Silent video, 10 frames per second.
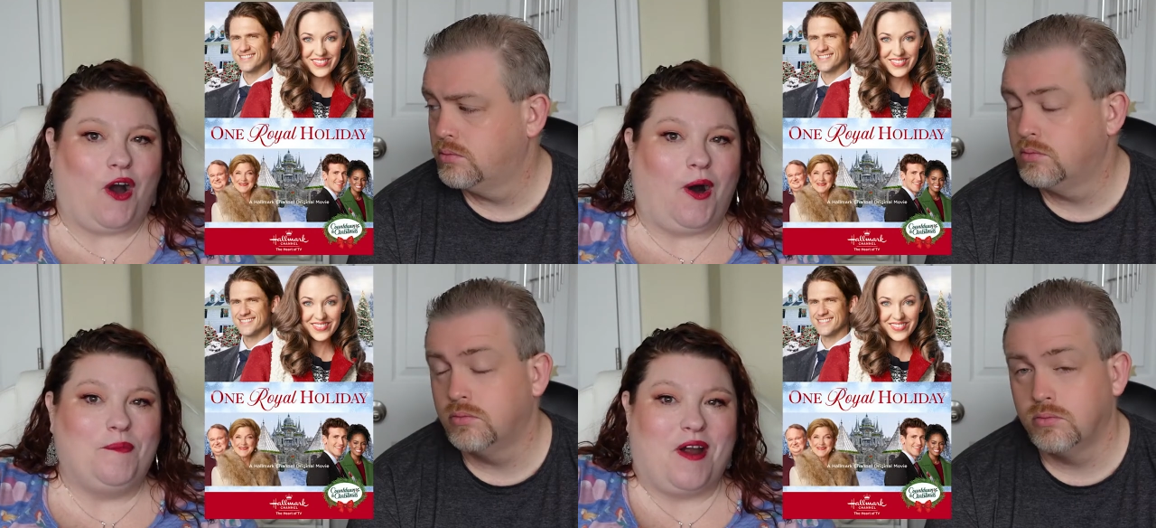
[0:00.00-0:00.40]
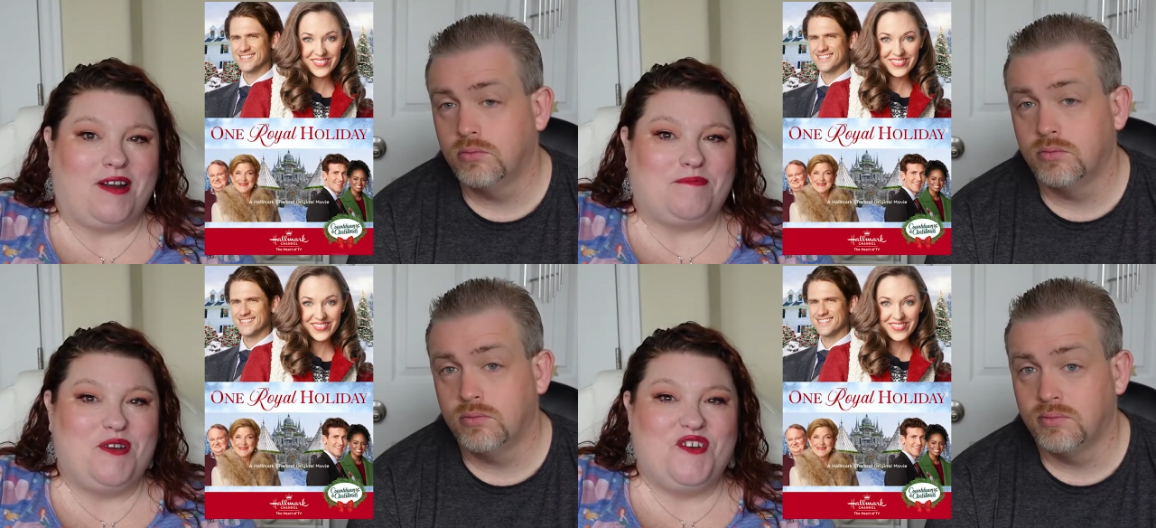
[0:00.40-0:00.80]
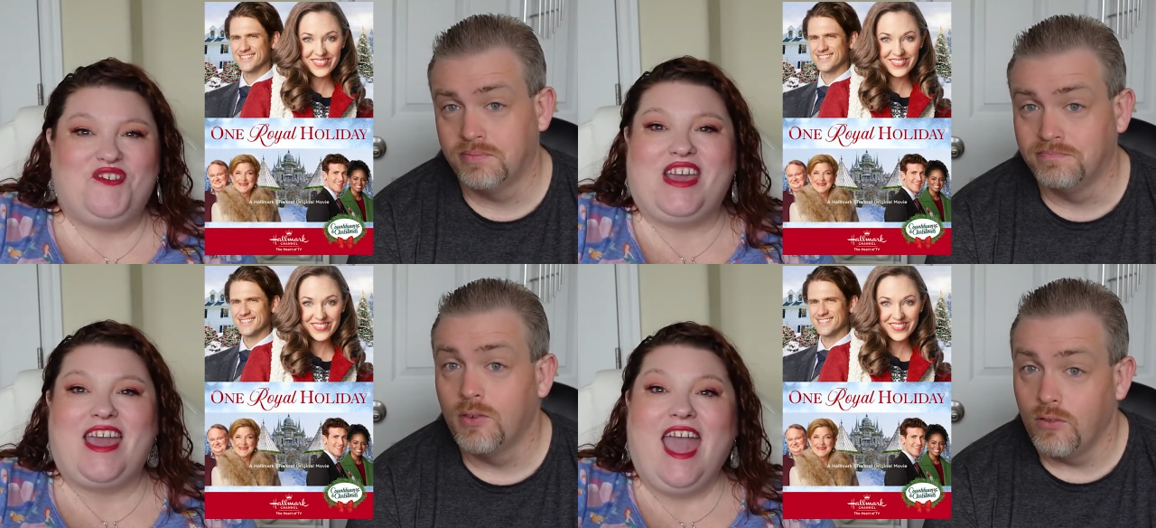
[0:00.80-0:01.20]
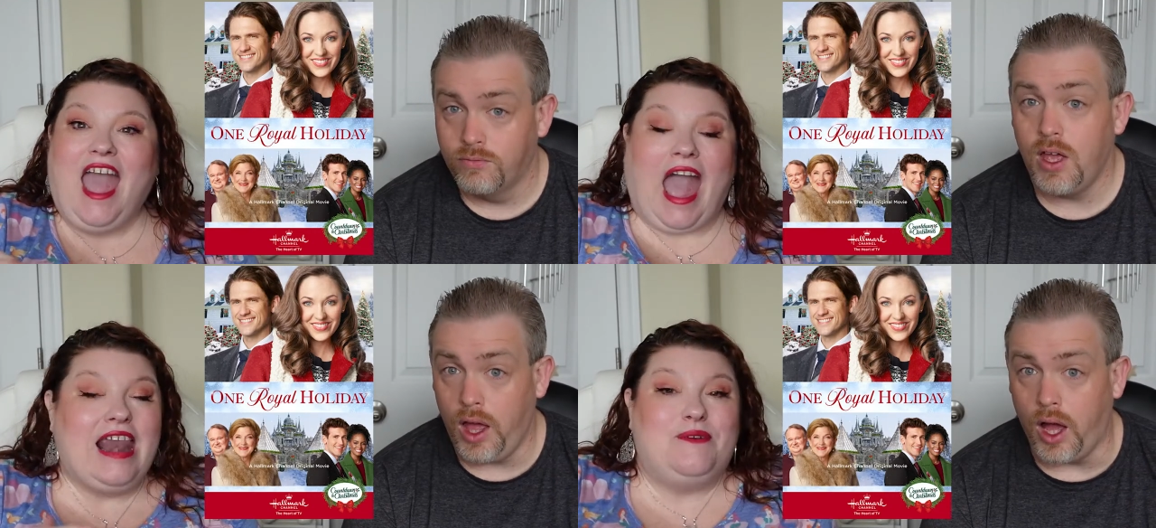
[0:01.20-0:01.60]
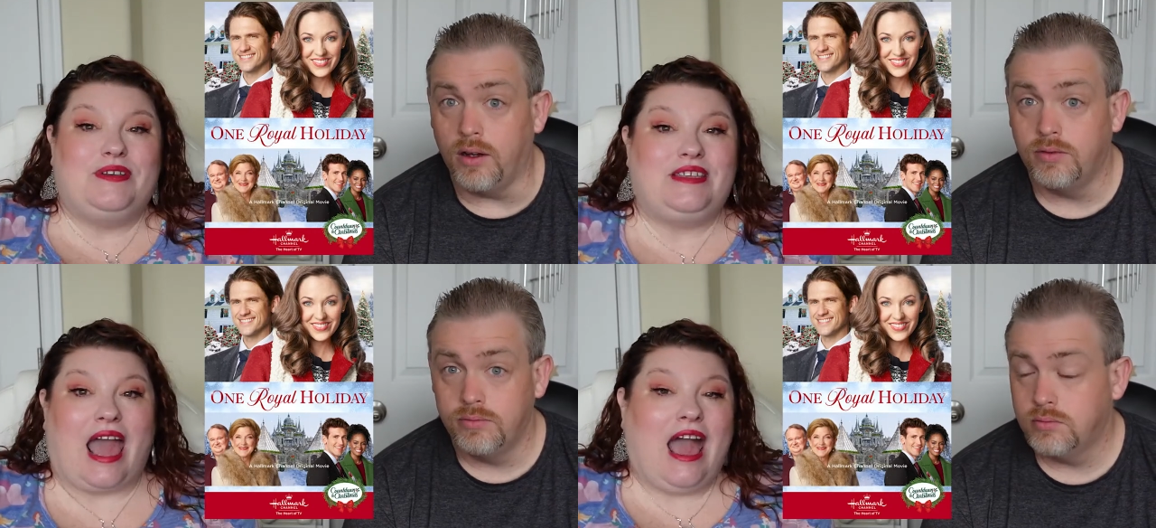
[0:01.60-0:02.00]
Speaker 1: Hallmark movie, yeah. and
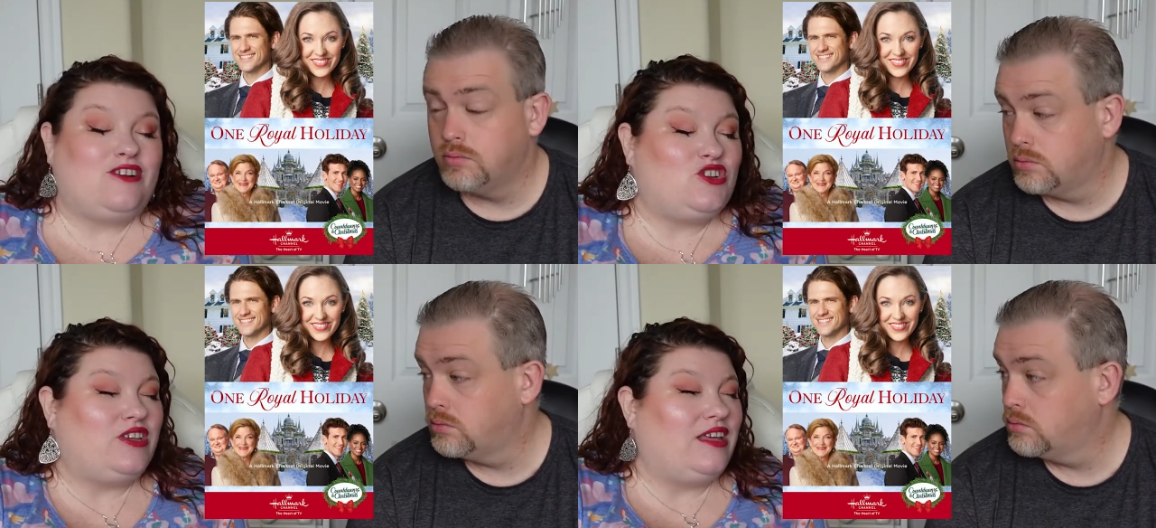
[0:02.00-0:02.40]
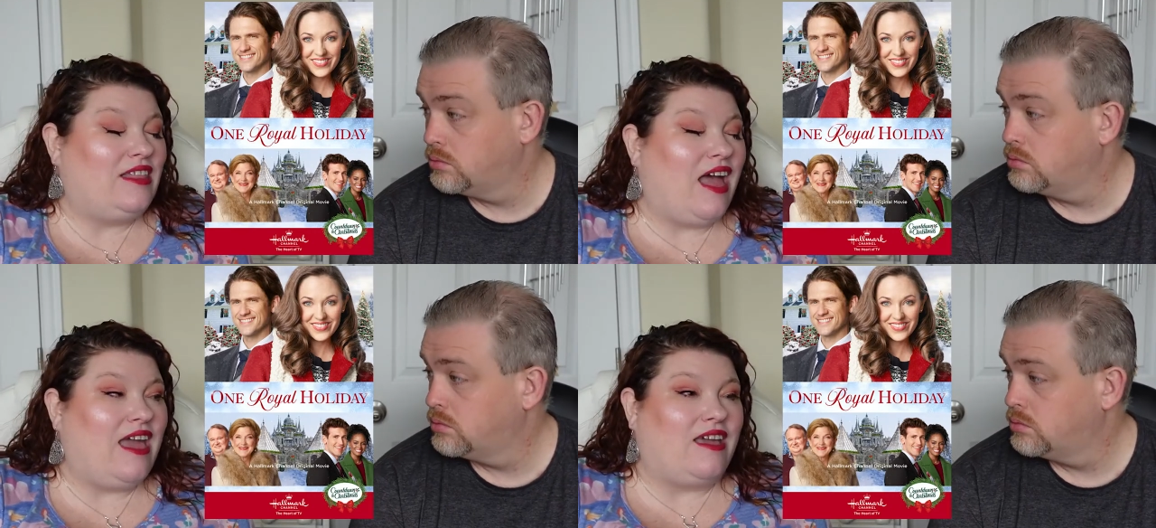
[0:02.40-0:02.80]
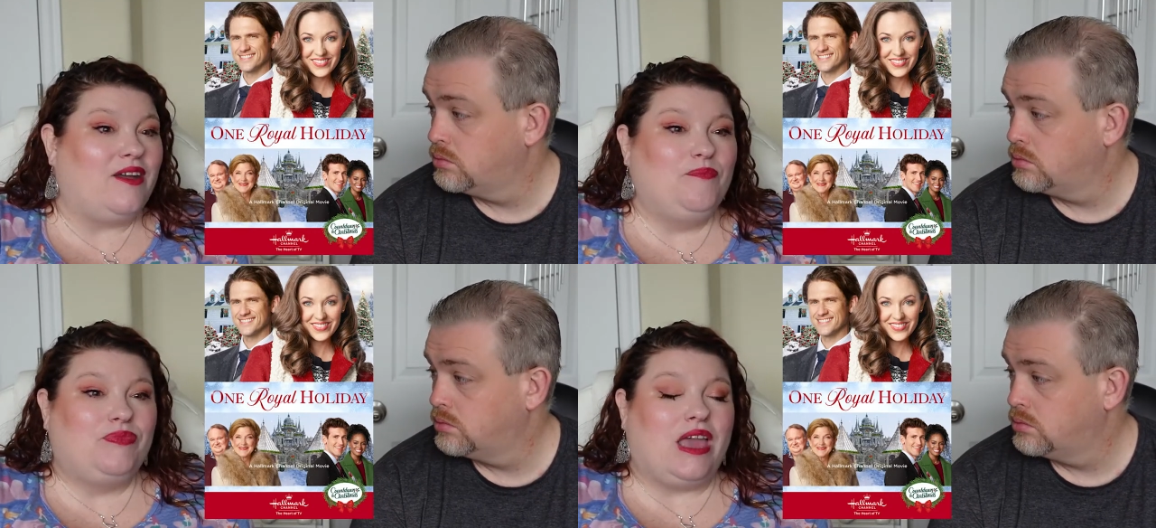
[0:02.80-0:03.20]
it was actually like,